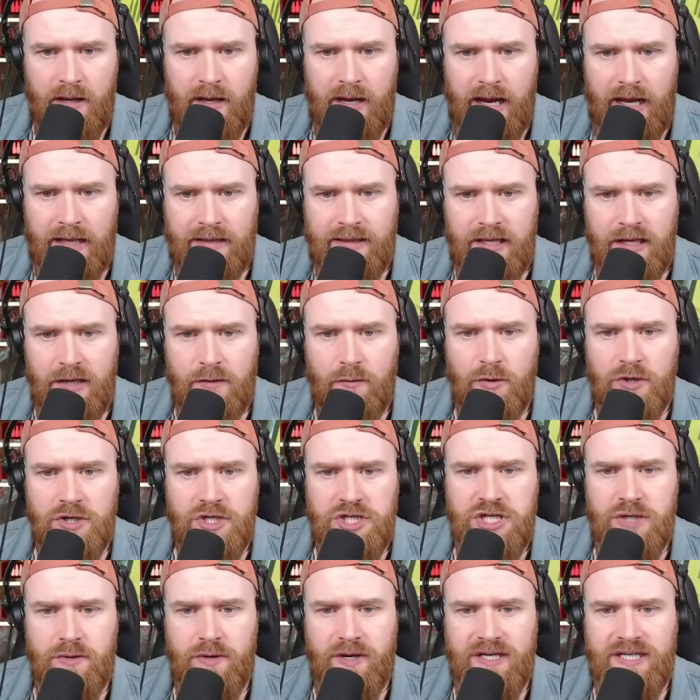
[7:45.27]
I think
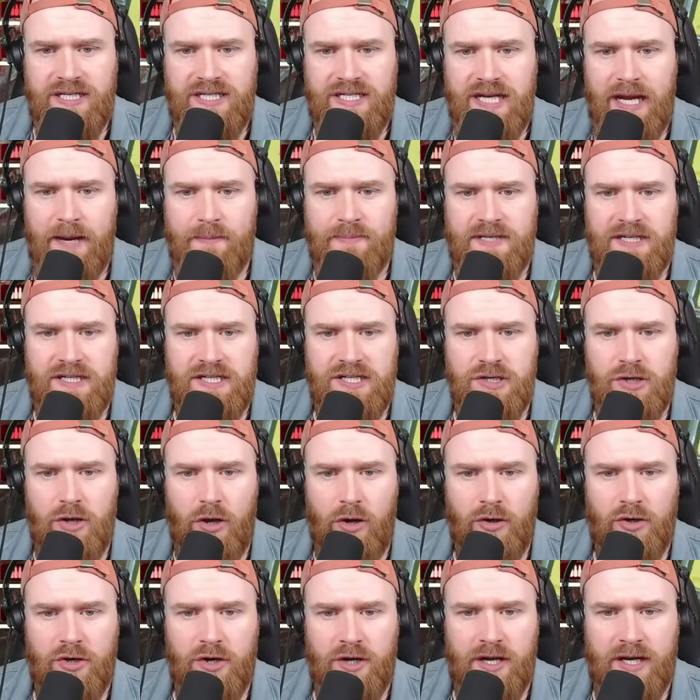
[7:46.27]
once you accept it's
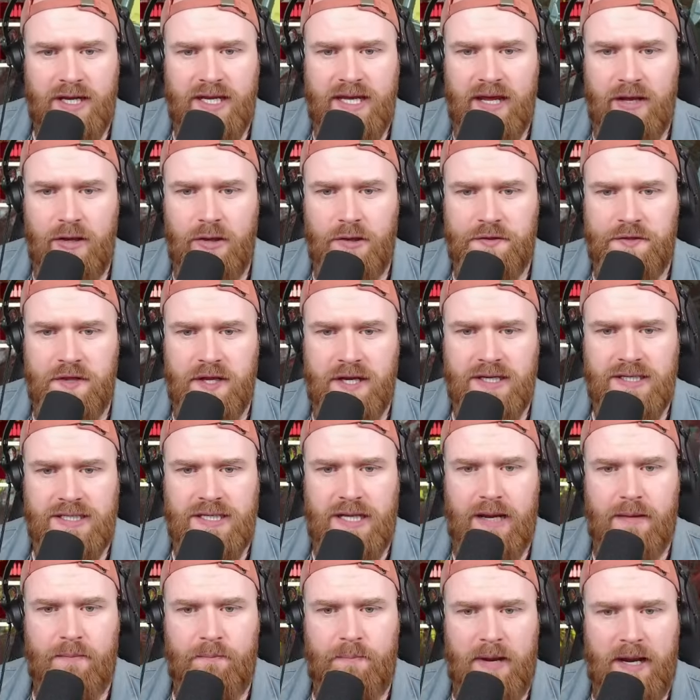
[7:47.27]
not going to kill things
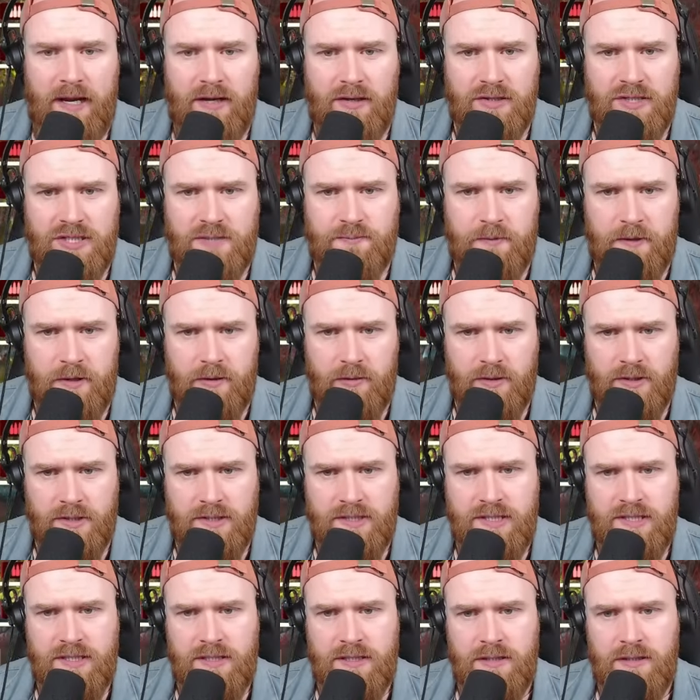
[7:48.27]
like bile
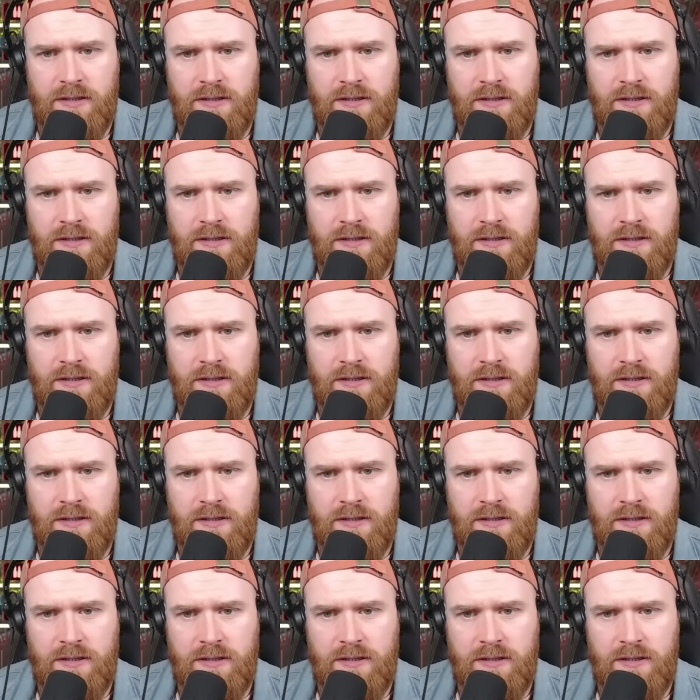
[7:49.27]
spewers,